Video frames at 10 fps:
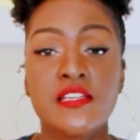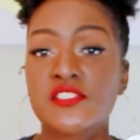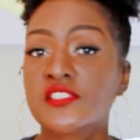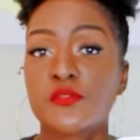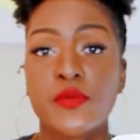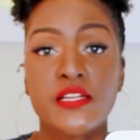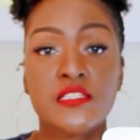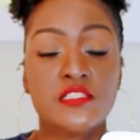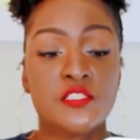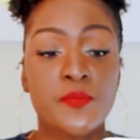Just a
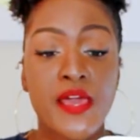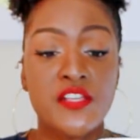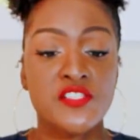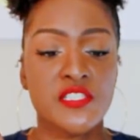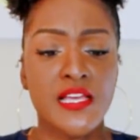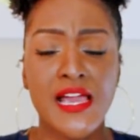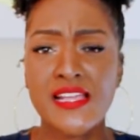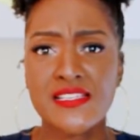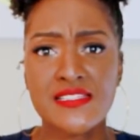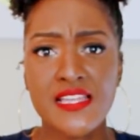regular spatula.
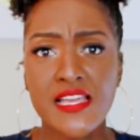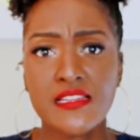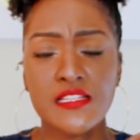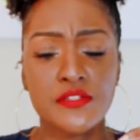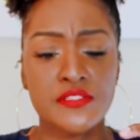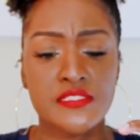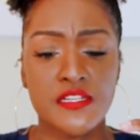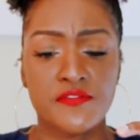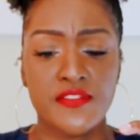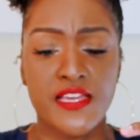I just like little
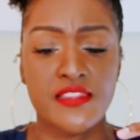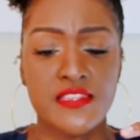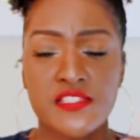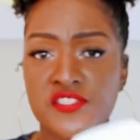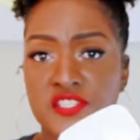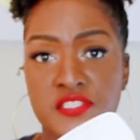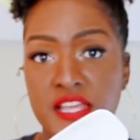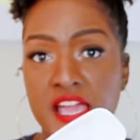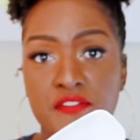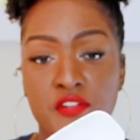stuff like this just to
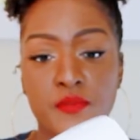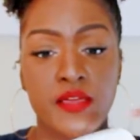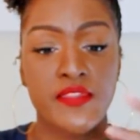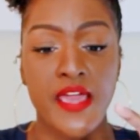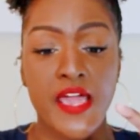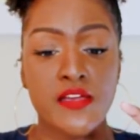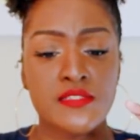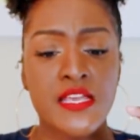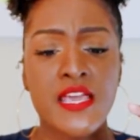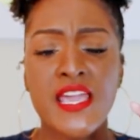have it around the
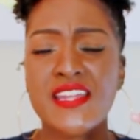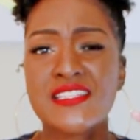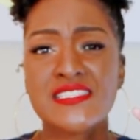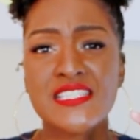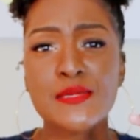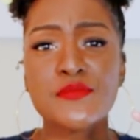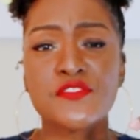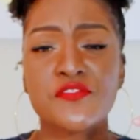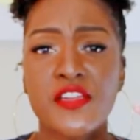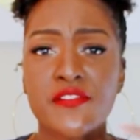house, and it
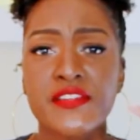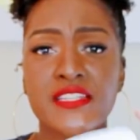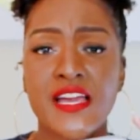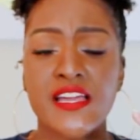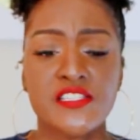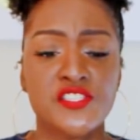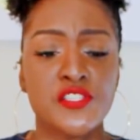seems very nice.